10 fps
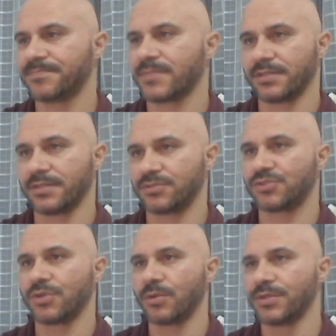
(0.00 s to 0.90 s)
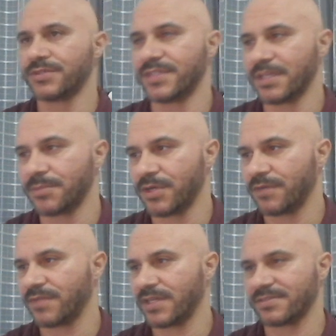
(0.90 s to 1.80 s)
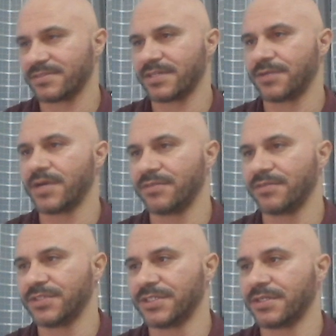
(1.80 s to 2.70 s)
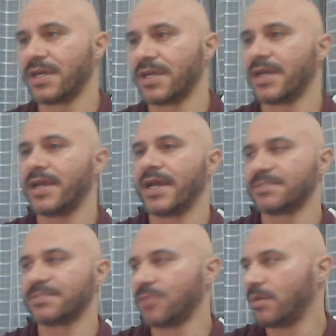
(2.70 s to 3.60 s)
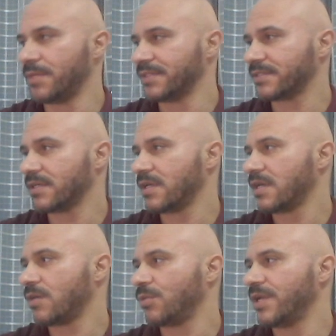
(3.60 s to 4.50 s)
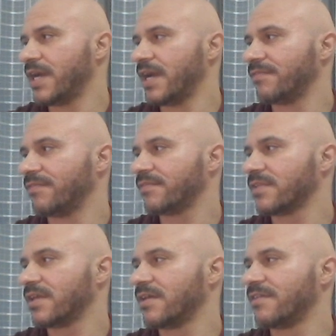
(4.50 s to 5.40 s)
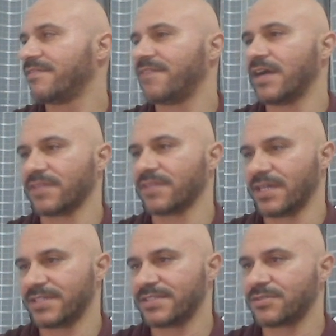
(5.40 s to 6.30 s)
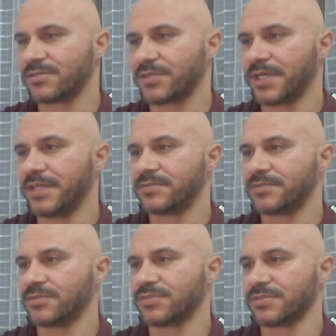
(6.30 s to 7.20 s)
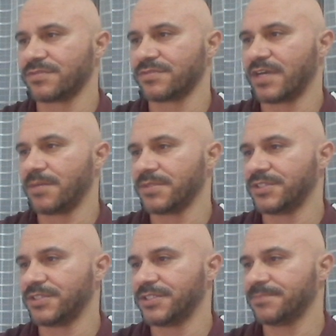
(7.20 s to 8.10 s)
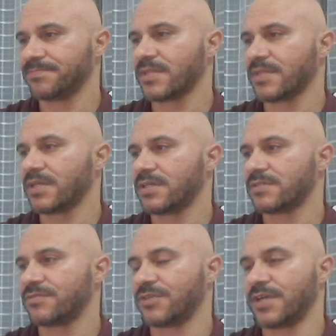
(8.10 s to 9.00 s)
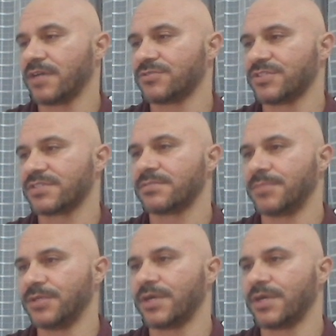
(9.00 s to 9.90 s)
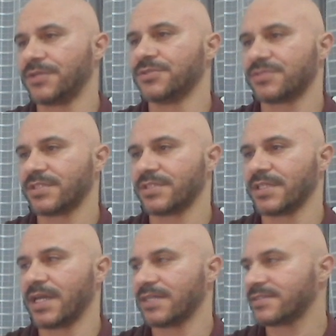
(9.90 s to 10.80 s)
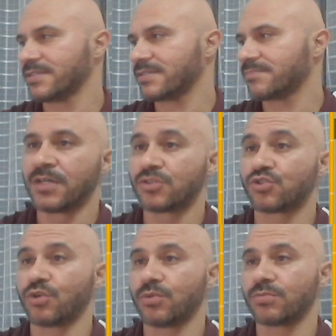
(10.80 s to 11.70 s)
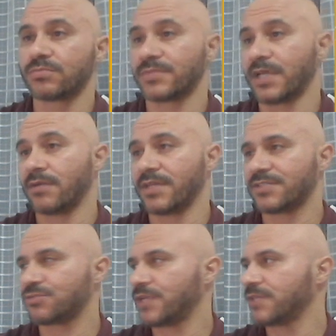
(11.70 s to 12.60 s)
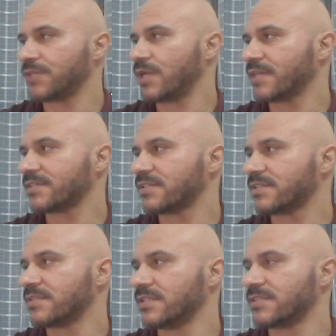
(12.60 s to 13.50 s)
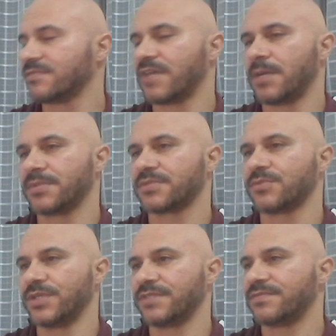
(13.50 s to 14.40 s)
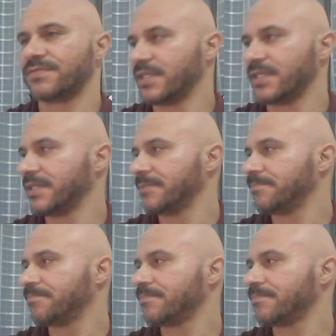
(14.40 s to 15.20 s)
and I'll show you the number of licenses that you have here. At the moment, we have 5 licenses, okay, using this environment here. For now, just the bill are using the license. So now let's try to access this environment with the